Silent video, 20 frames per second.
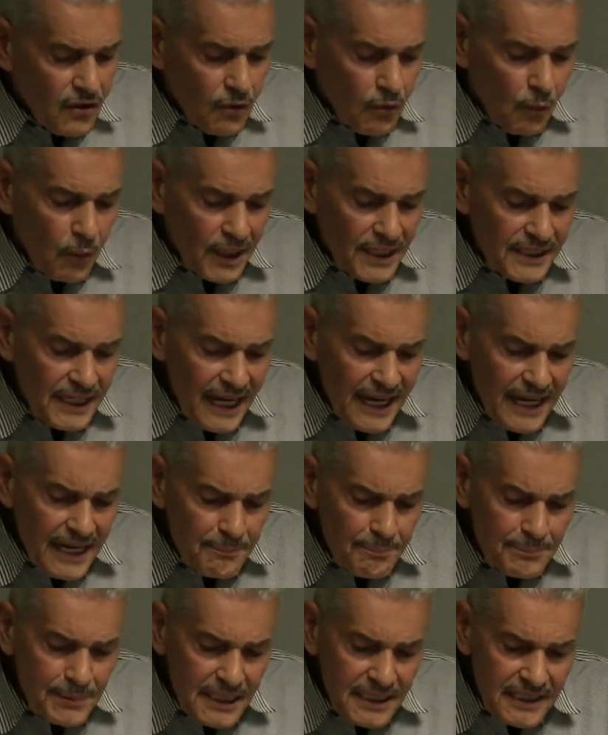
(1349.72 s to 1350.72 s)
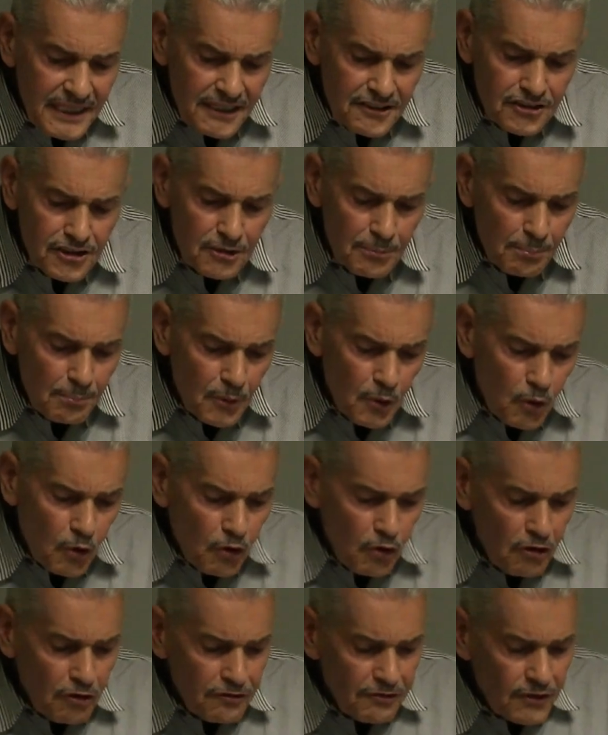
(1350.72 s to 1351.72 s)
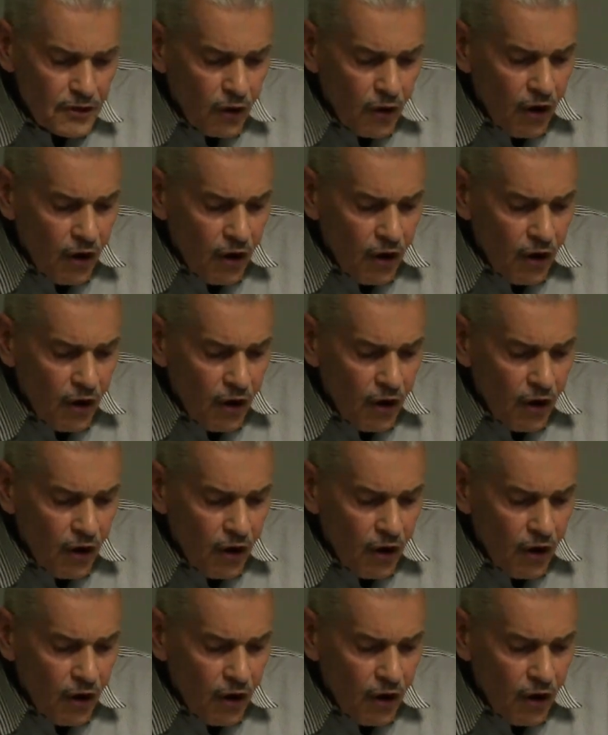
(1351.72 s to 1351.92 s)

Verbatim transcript: When they begin to move,